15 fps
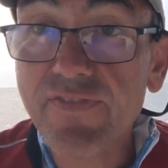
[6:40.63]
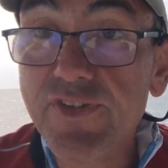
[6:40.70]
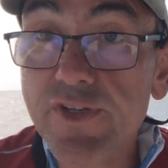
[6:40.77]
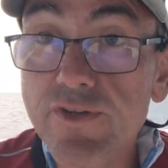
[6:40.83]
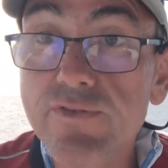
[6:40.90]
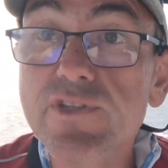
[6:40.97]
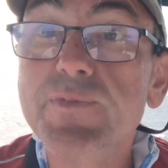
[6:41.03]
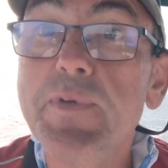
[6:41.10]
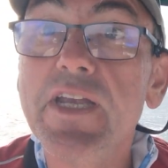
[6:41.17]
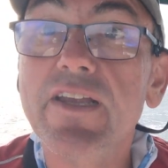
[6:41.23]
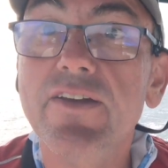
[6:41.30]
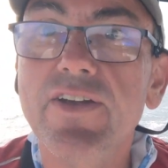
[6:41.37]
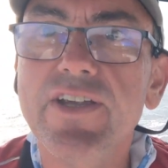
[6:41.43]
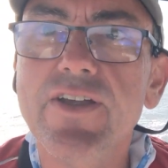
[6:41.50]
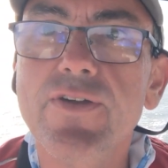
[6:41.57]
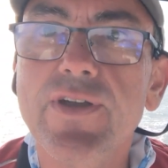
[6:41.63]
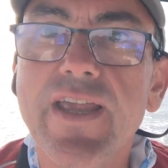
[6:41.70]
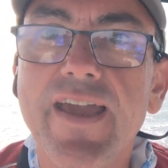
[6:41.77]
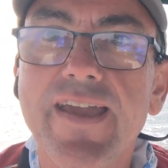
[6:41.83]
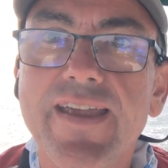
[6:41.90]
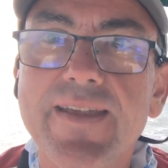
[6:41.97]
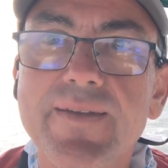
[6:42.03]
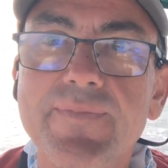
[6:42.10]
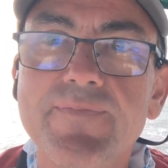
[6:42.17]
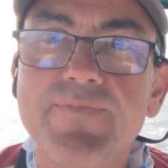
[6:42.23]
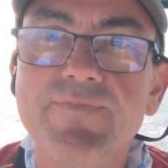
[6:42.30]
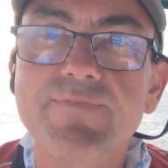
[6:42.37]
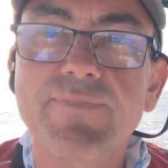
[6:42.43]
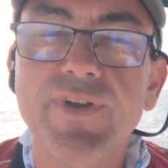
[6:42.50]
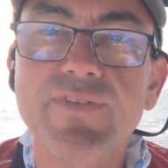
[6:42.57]
afternoon's been going okay,
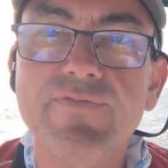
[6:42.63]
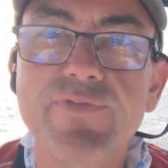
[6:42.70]
but